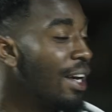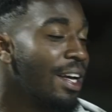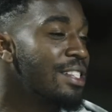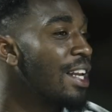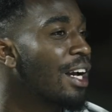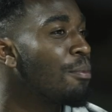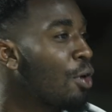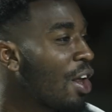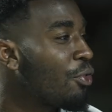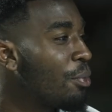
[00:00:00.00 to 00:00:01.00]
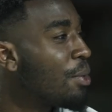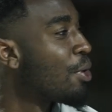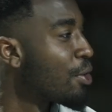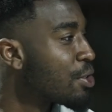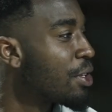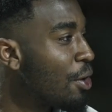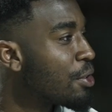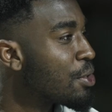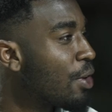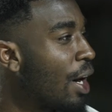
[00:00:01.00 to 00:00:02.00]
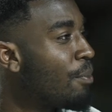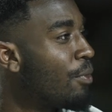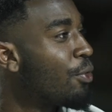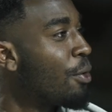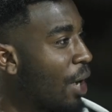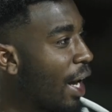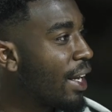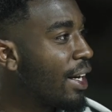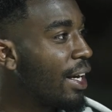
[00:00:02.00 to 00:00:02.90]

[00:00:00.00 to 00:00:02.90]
It's like a brother for me, because he also come from Ghana,